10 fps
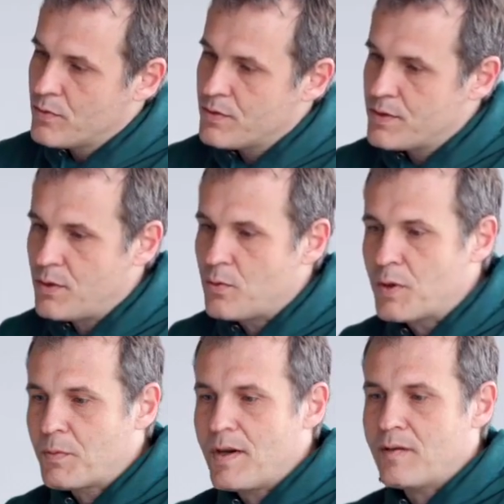So
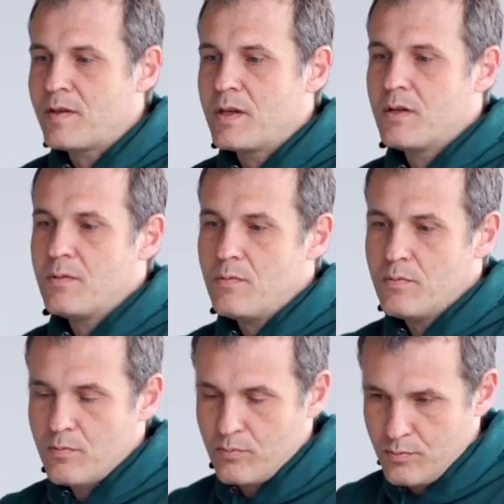what we have here,
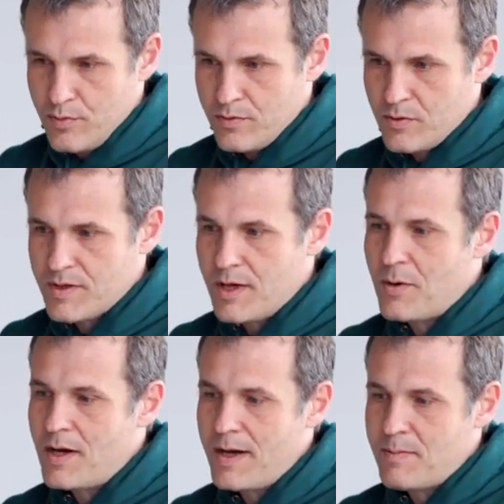those are
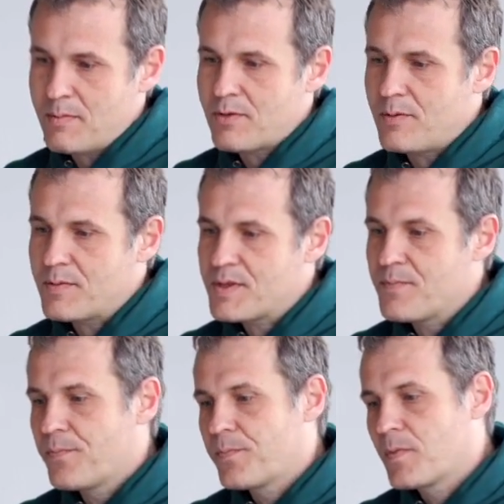our hyperprompts.
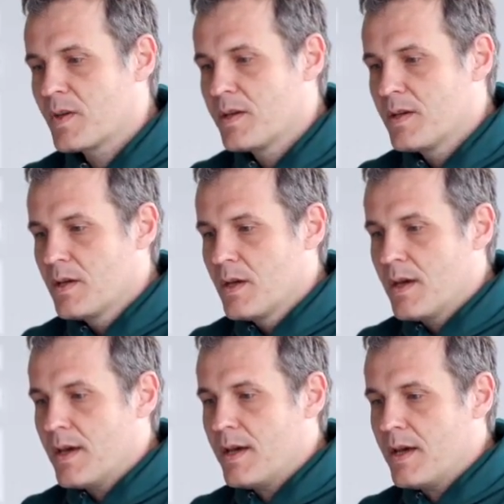
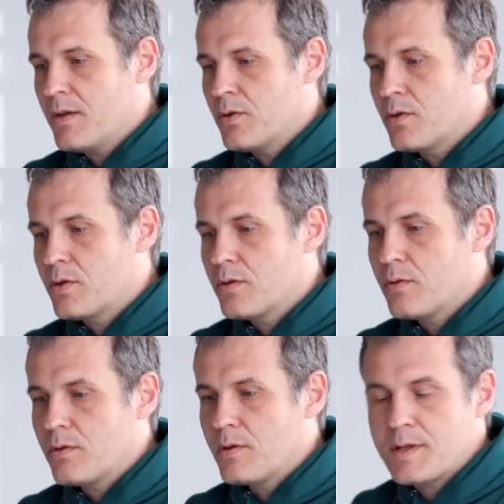And
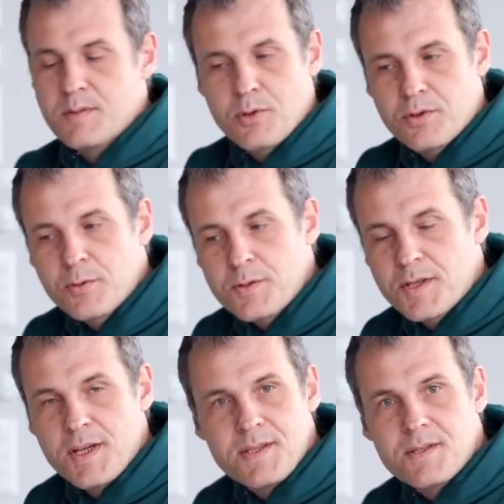let's put it to the
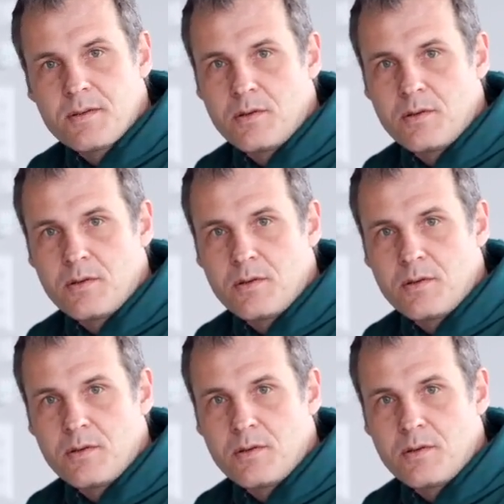test.